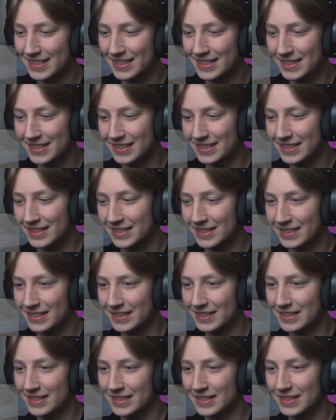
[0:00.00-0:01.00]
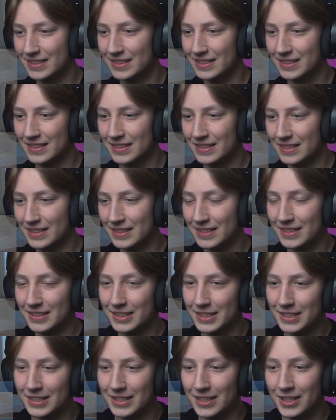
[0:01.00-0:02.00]

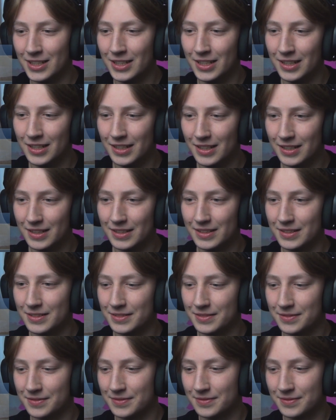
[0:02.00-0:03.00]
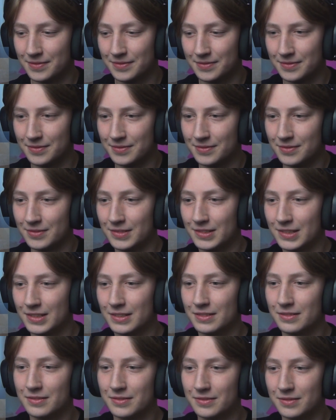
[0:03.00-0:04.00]

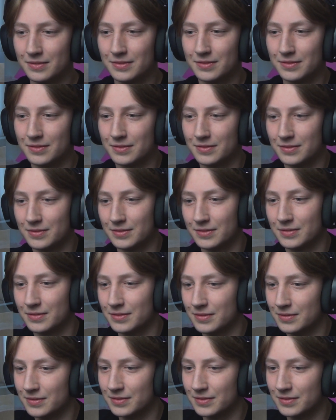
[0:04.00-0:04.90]
(no one is talking)